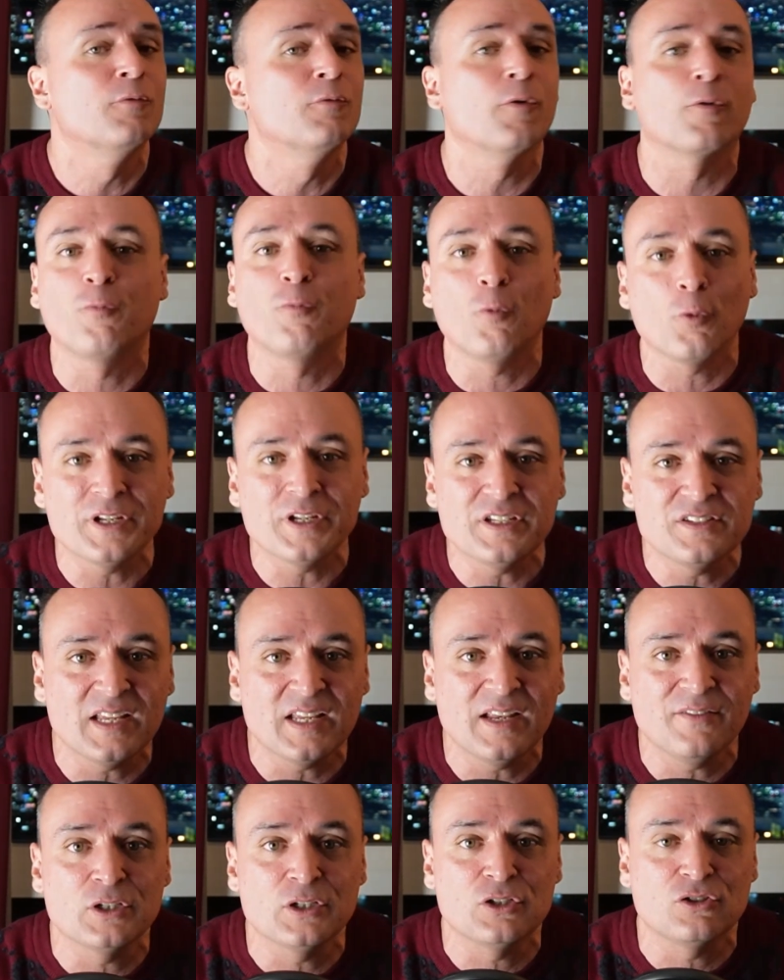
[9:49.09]
For
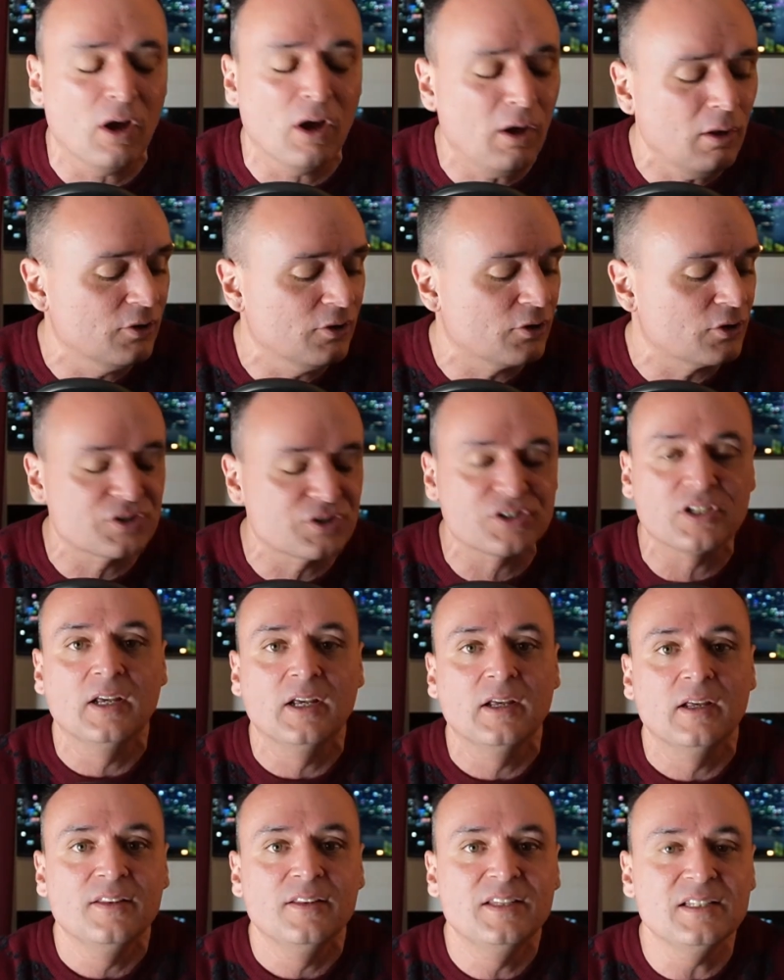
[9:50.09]
$47,
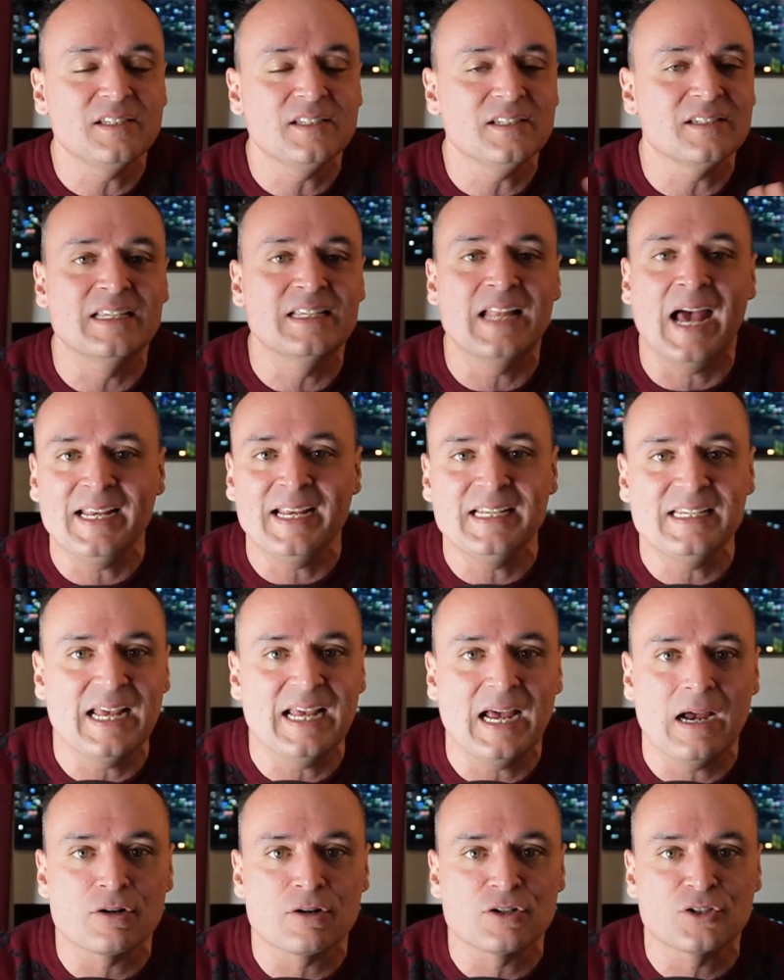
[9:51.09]
this is
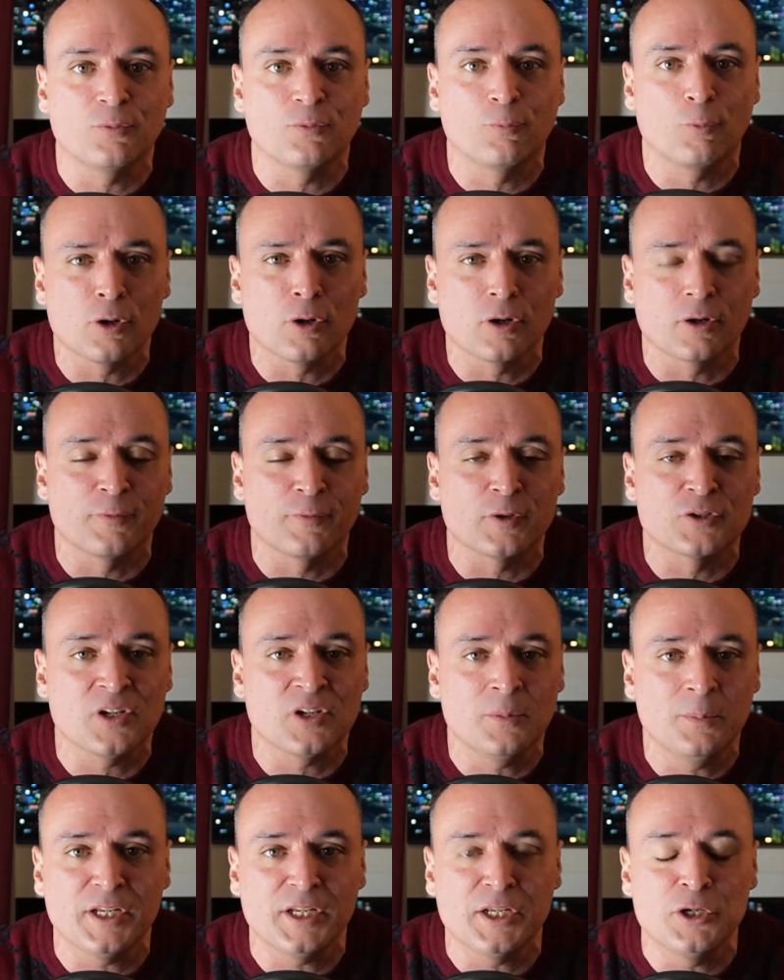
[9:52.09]
90 hours of work for
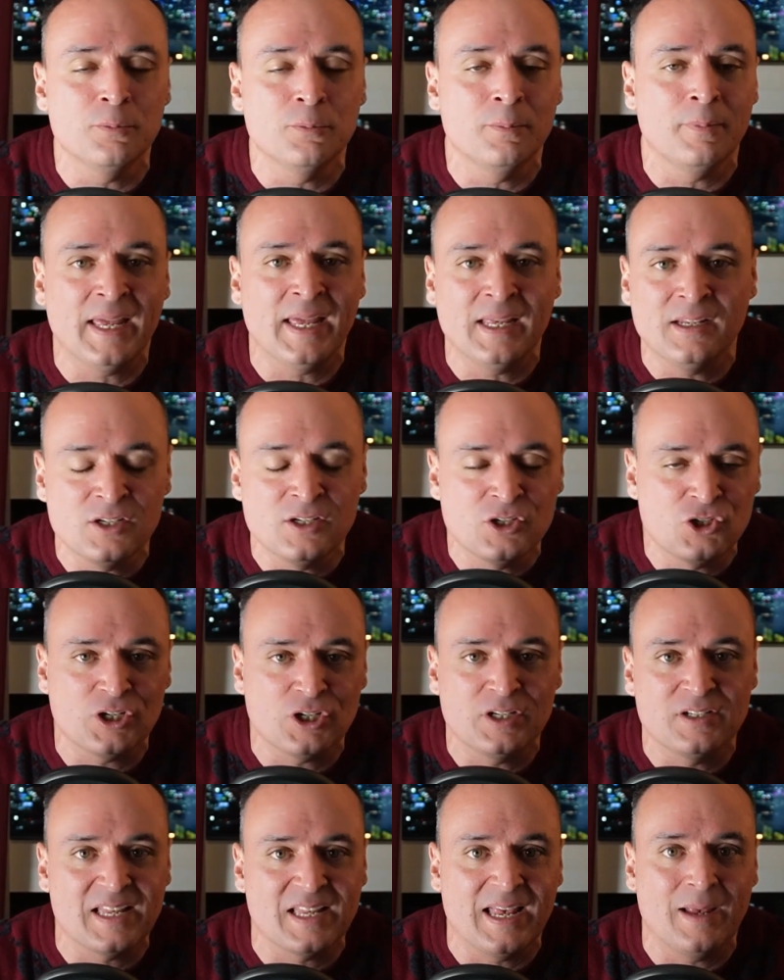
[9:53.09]
somebody who
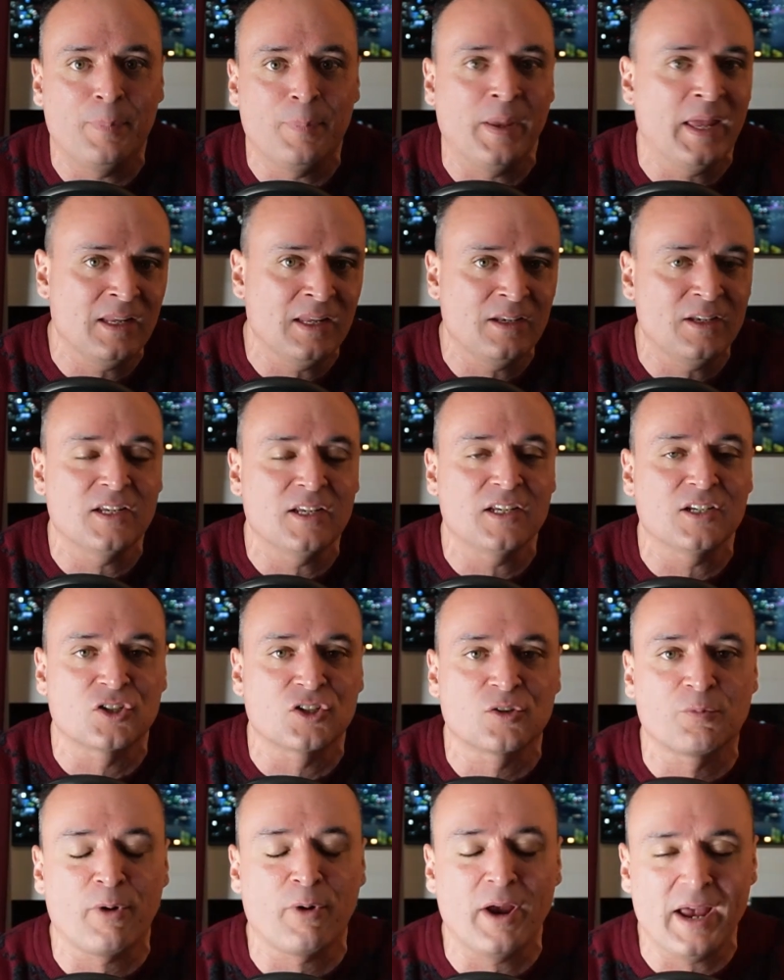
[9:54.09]
manages at Panda
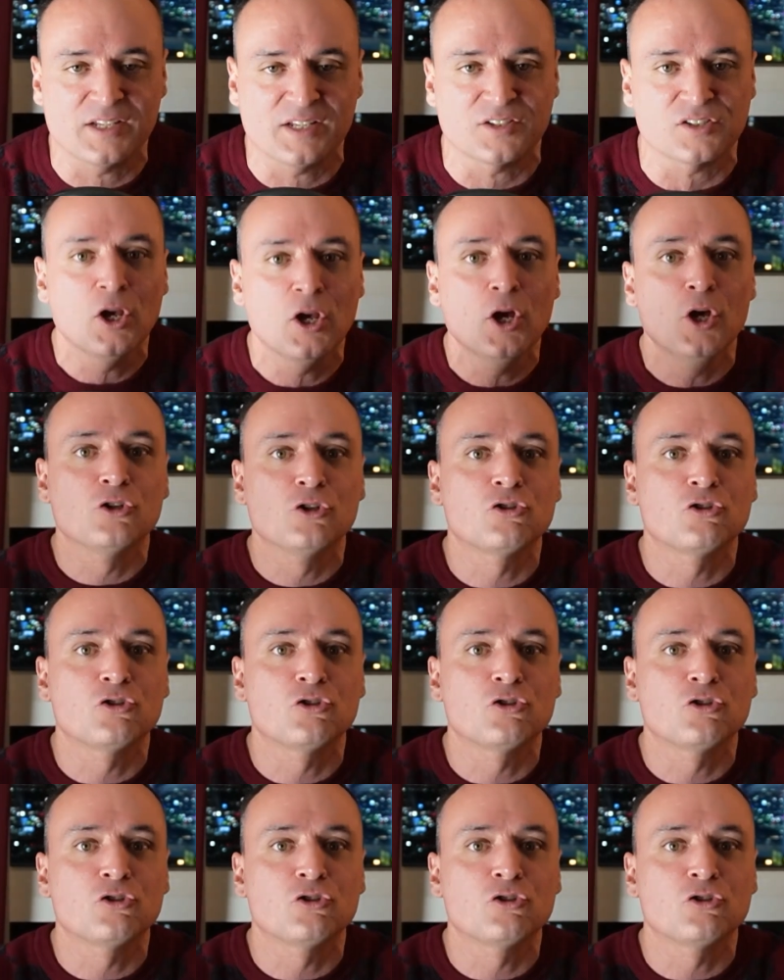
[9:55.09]
Express.